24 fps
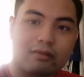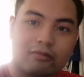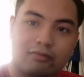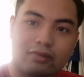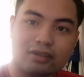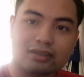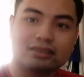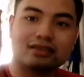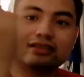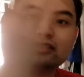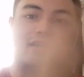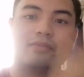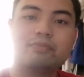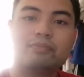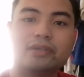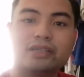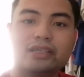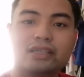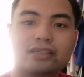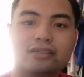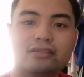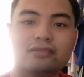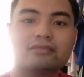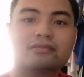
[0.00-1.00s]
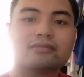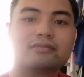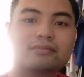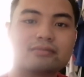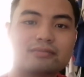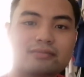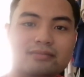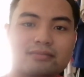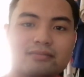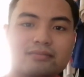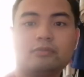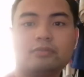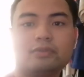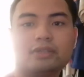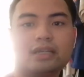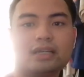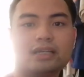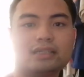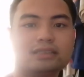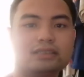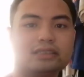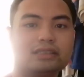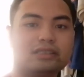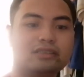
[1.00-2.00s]
what's stopping you? I hope you
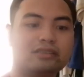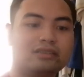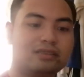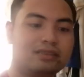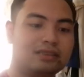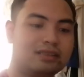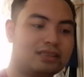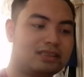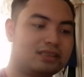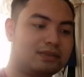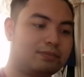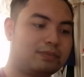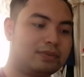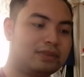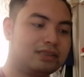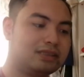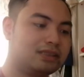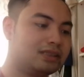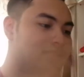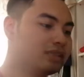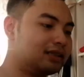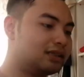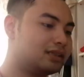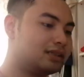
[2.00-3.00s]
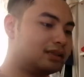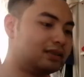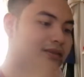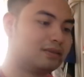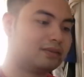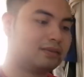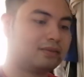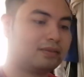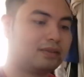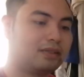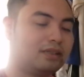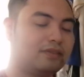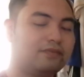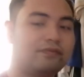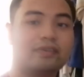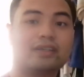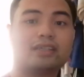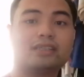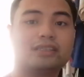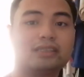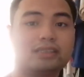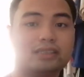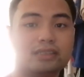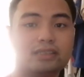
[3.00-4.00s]
guys enjoyed this bizarre
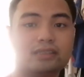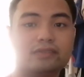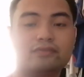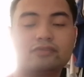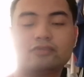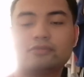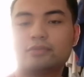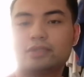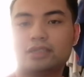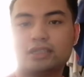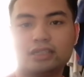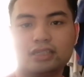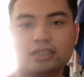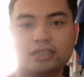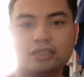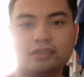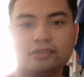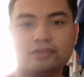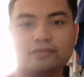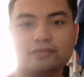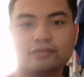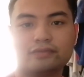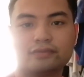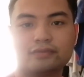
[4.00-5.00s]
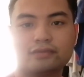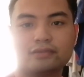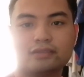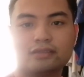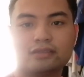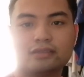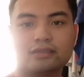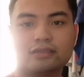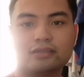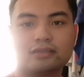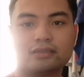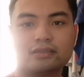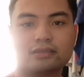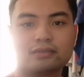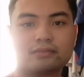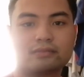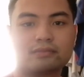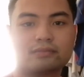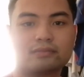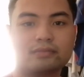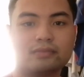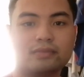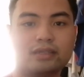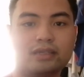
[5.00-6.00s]
adventure for my life.
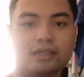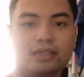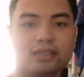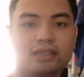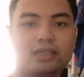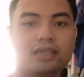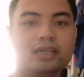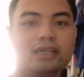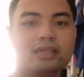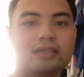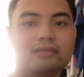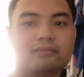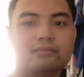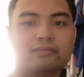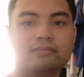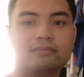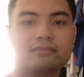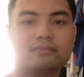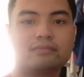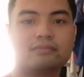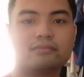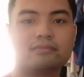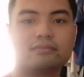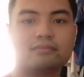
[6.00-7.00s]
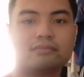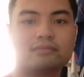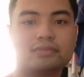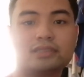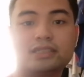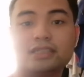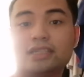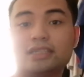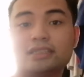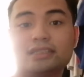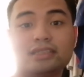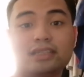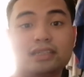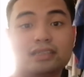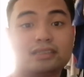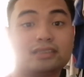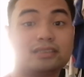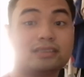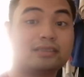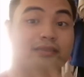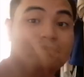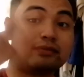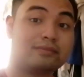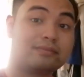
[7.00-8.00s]
And yeah, see you guys
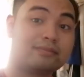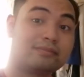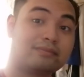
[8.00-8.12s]
later.